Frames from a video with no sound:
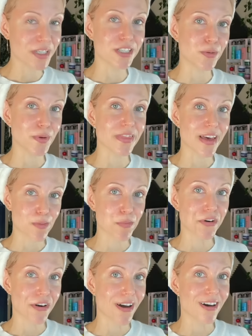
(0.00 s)
doing that
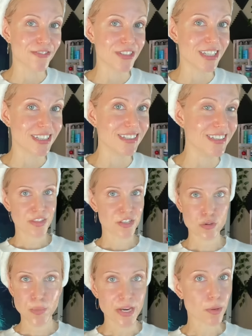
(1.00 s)
more often. This
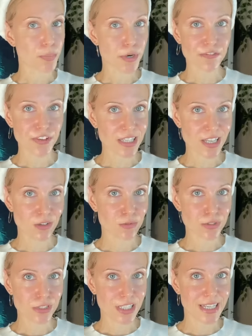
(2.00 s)
will make a perfect little
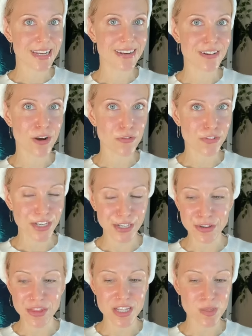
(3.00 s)
routine over
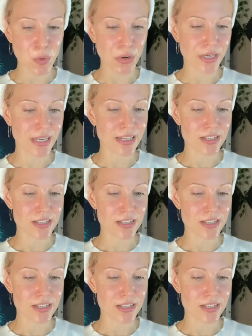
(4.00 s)
here this morning.